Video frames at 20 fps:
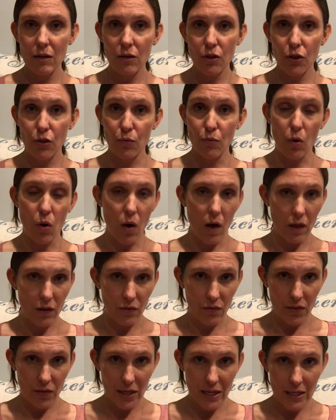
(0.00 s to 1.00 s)
through all
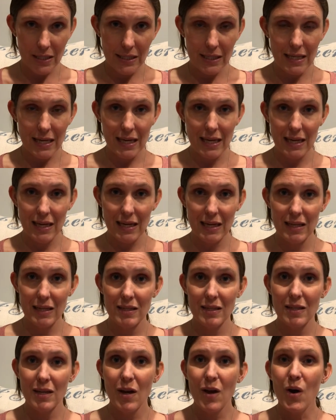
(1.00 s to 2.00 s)
of this
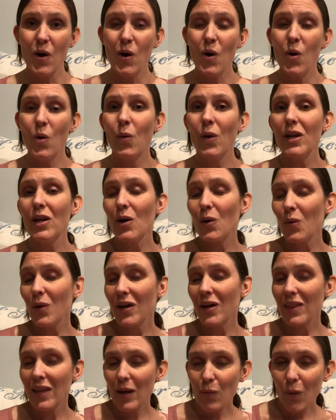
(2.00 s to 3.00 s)
is we know where
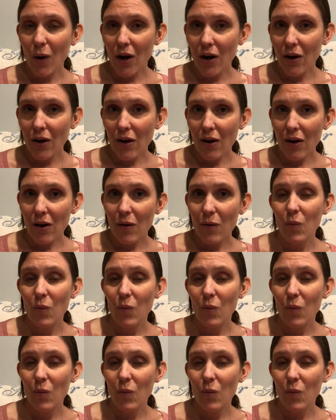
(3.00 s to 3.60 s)
they were.